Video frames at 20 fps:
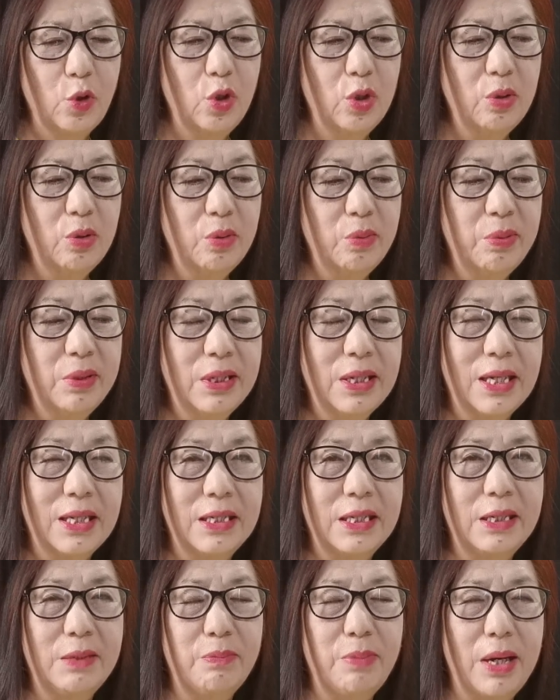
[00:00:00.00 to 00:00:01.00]
Will be a
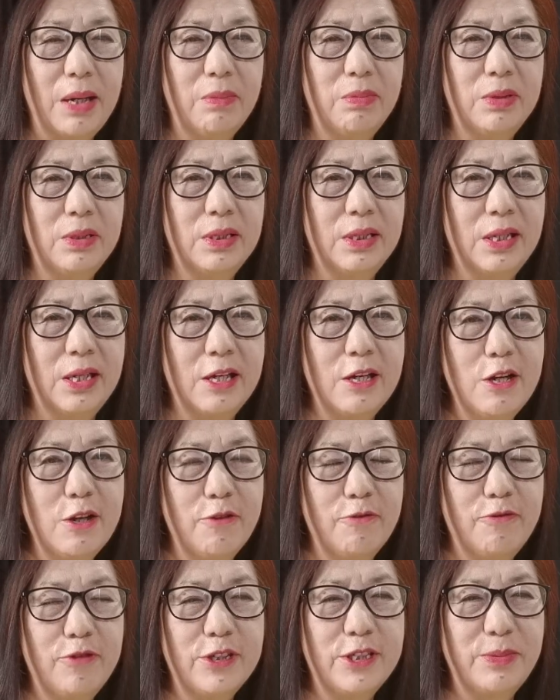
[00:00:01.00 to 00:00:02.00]
day Bible day.
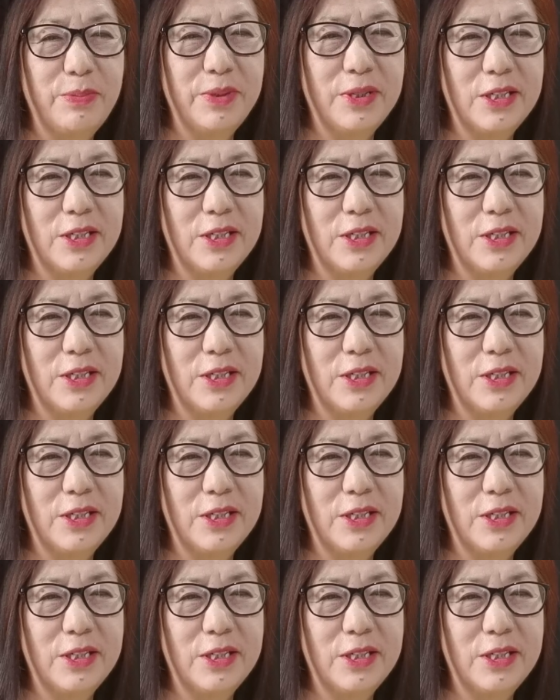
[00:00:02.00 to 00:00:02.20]
First